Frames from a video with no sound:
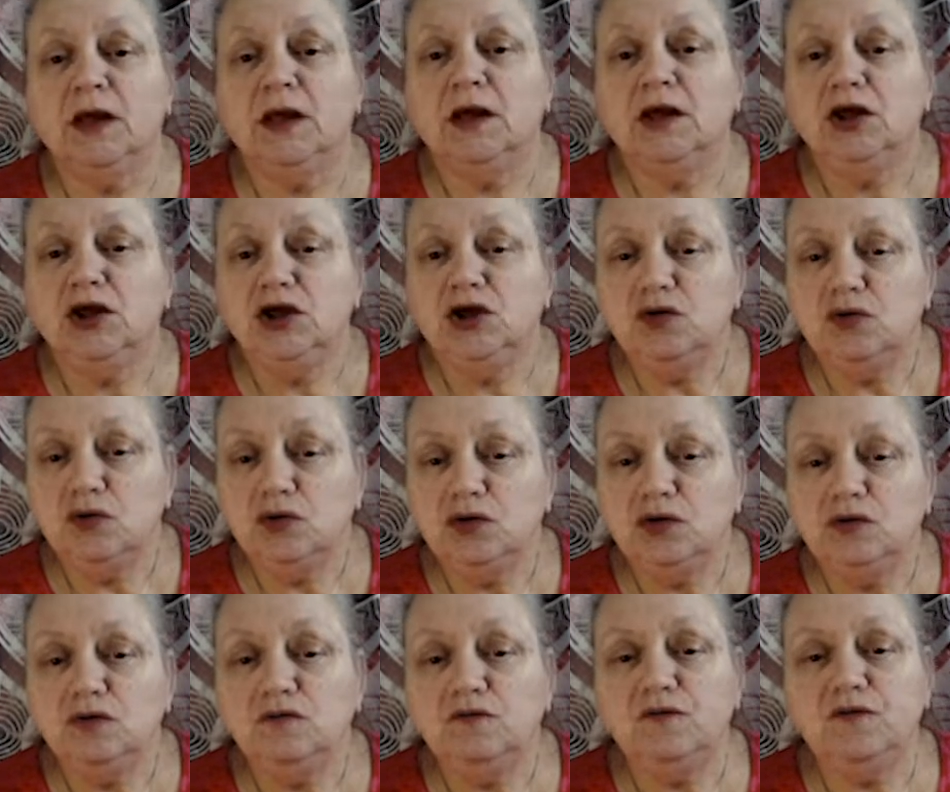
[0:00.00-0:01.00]
You could
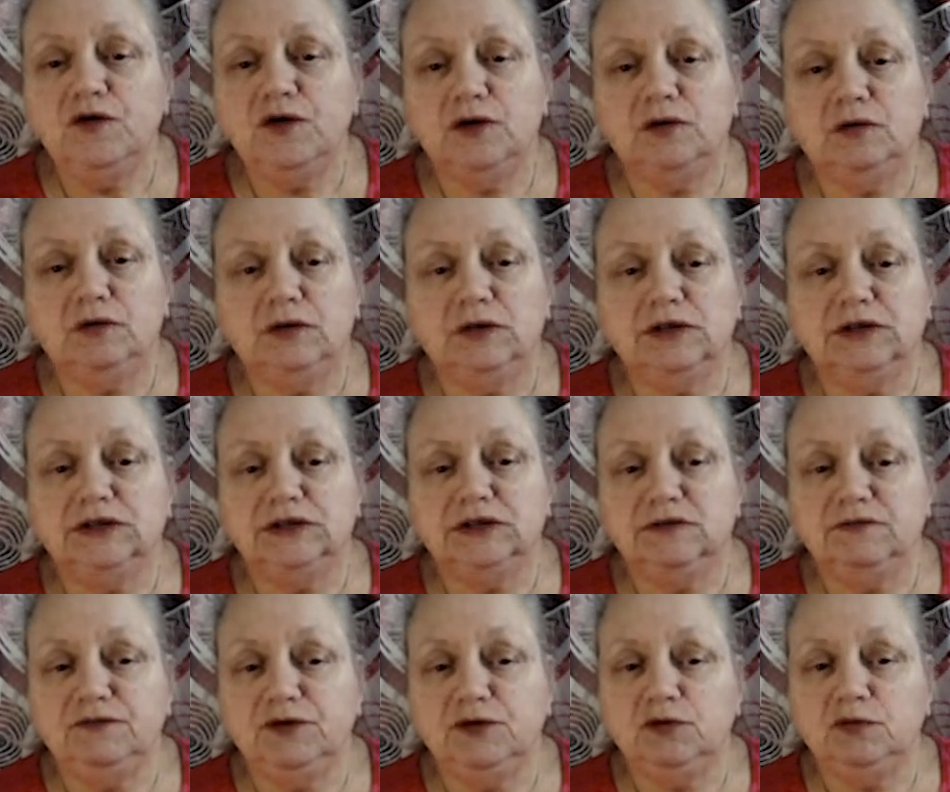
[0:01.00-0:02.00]
feel as if
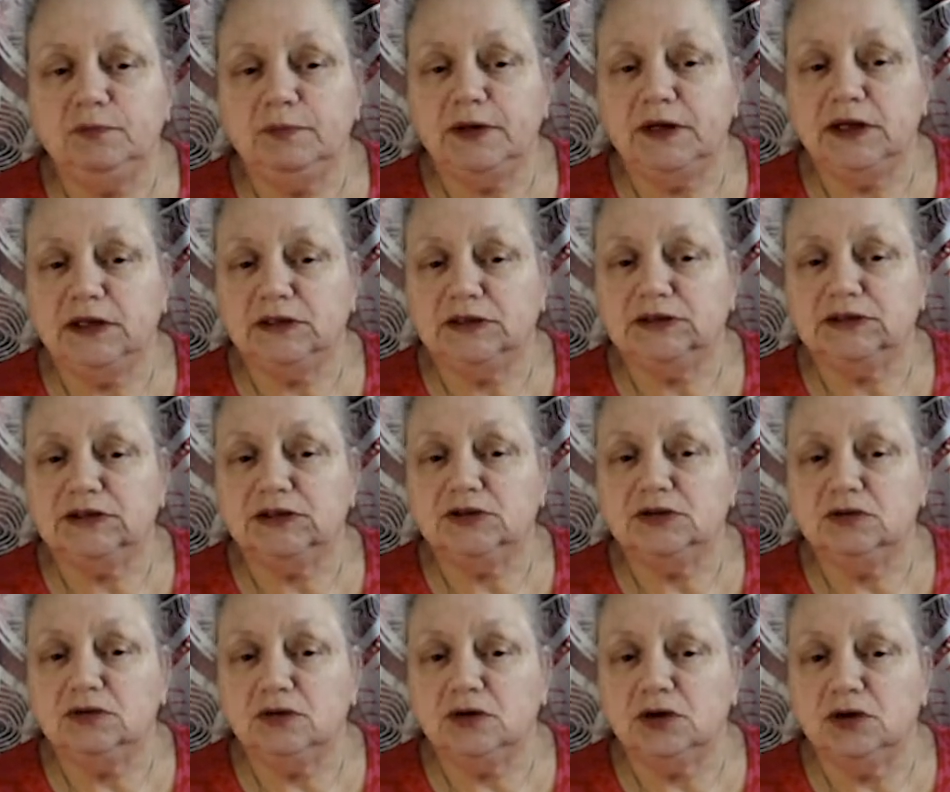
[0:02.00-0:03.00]
your plans are not
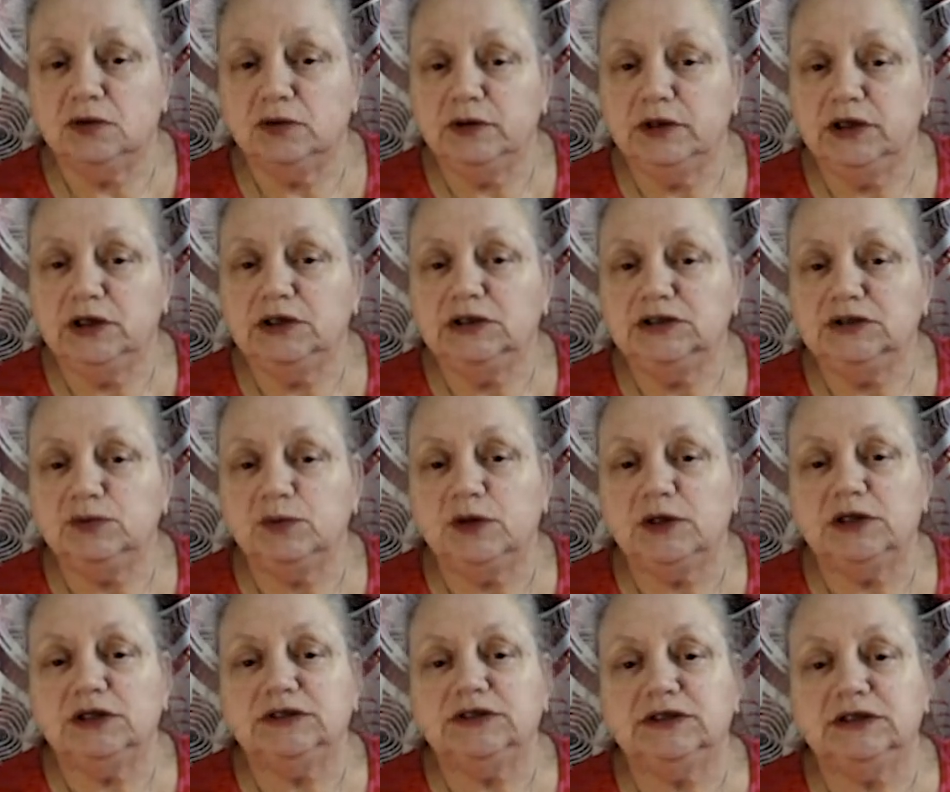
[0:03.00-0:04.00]
going as well
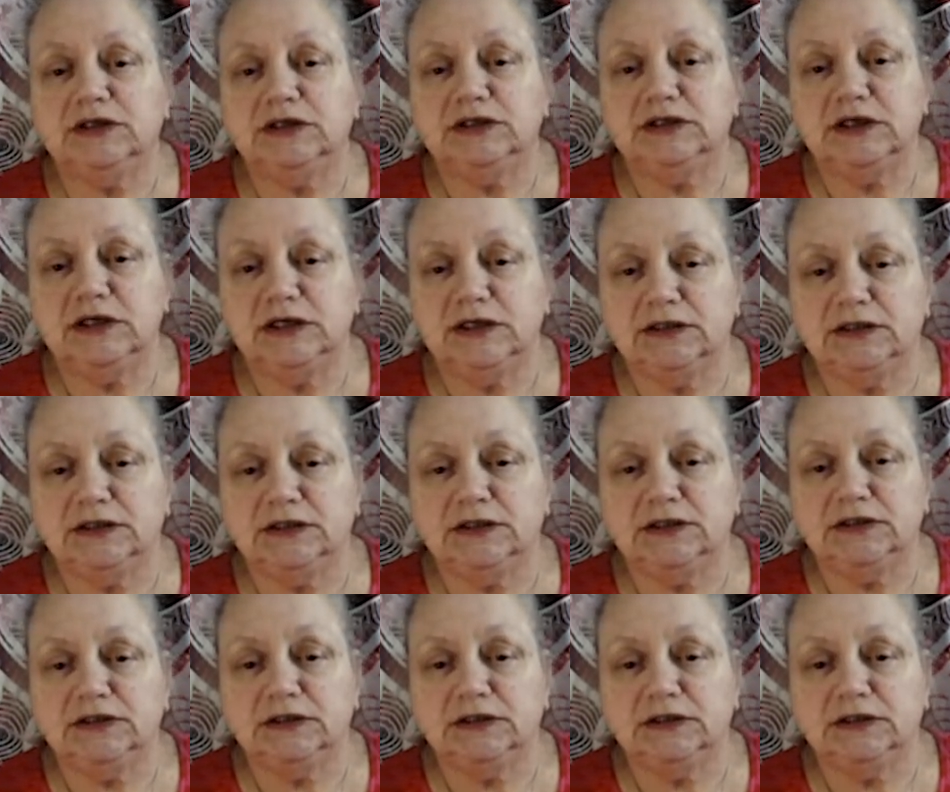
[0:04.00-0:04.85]
as intended.